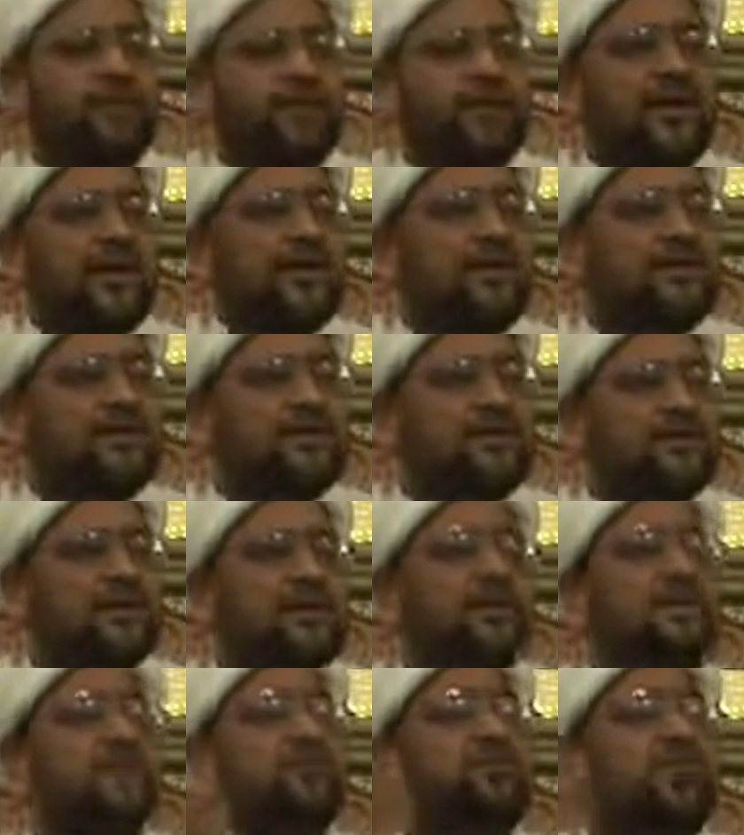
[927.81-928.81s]
if we make a
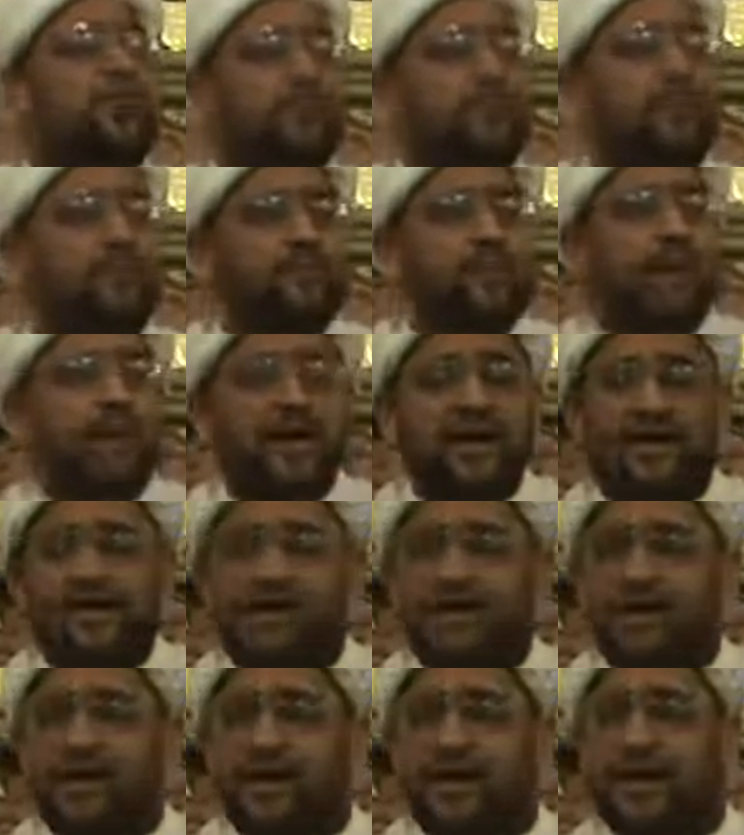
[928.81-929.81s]
mistake, there's hope
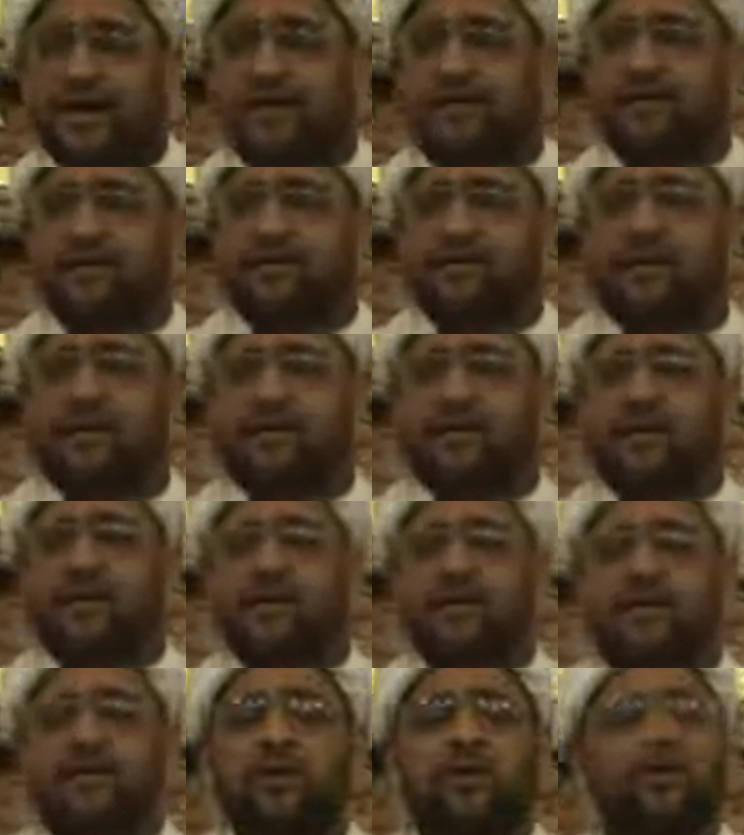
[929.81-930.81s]
behind
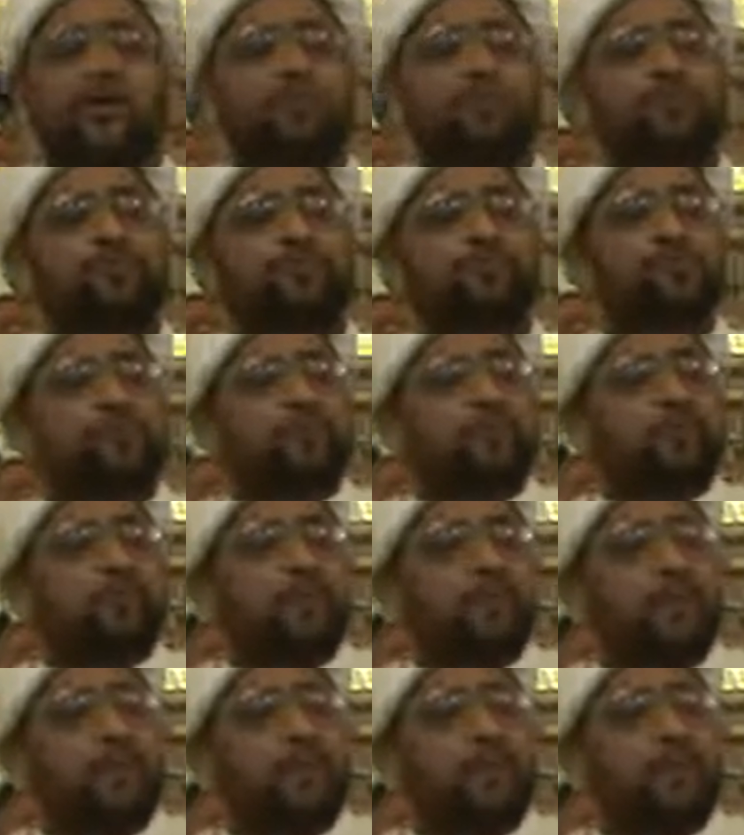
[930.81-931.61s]
that. You know,